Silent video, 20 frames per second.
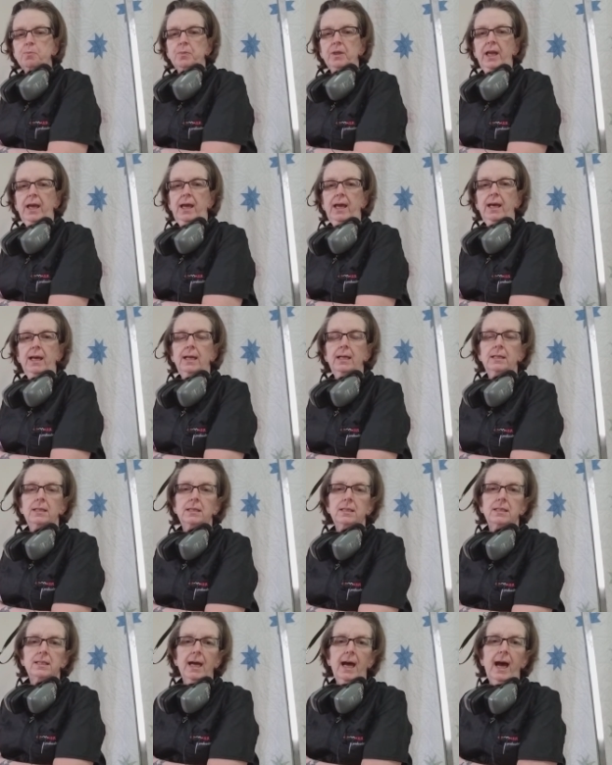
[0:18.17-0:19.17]

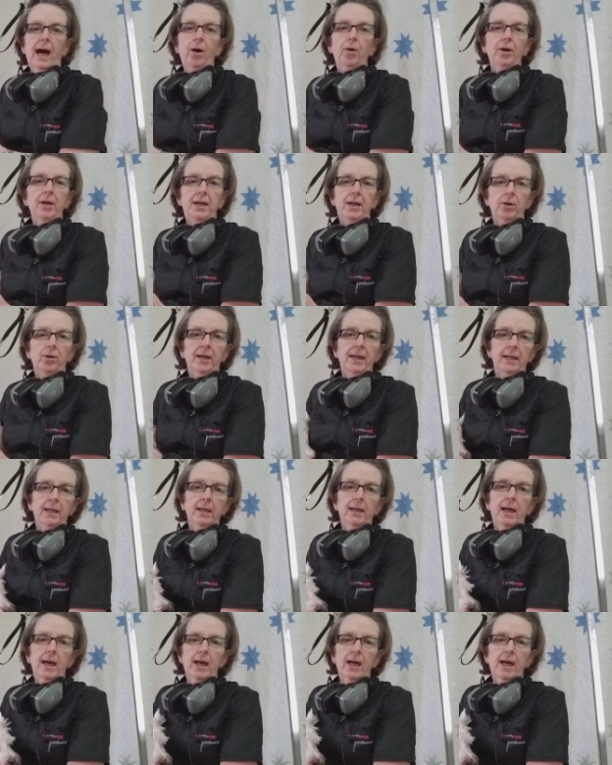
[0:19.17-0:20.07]
and our hearing.